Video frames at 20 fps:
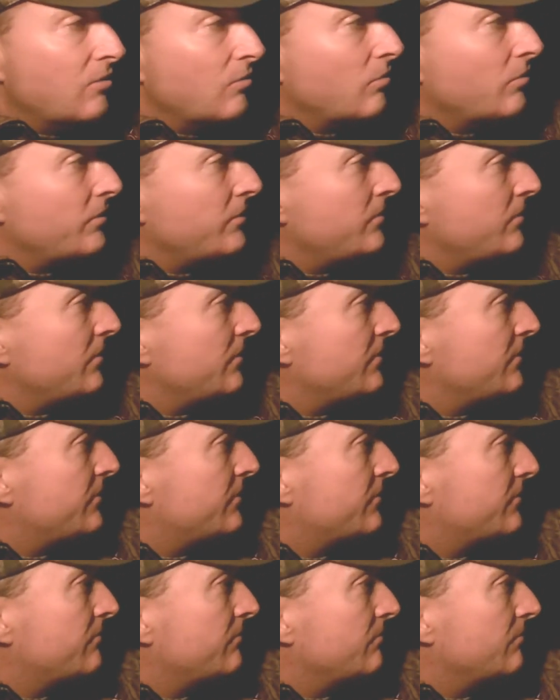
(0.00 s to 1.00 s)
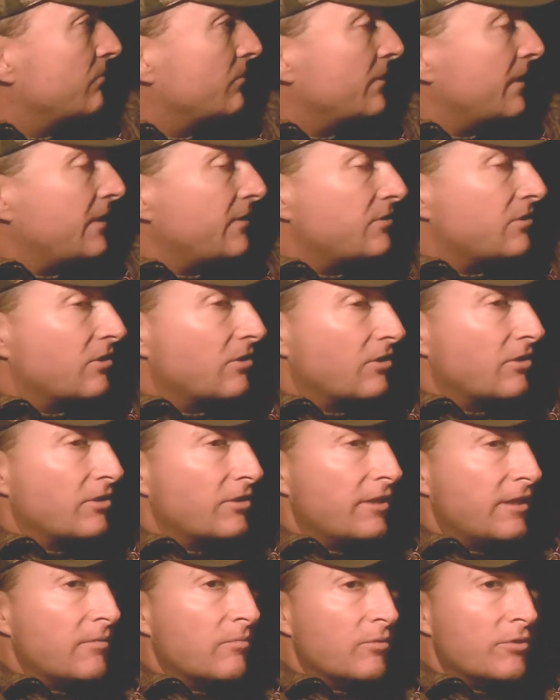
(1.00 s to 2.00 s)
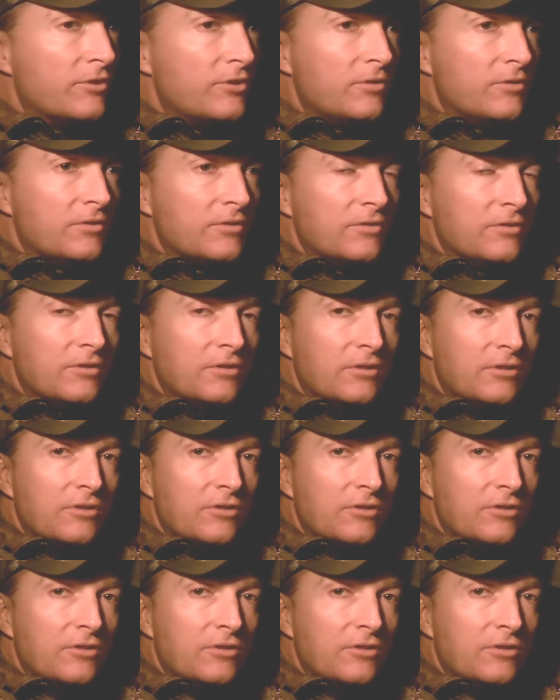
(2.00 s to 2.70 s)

where they turn and where you can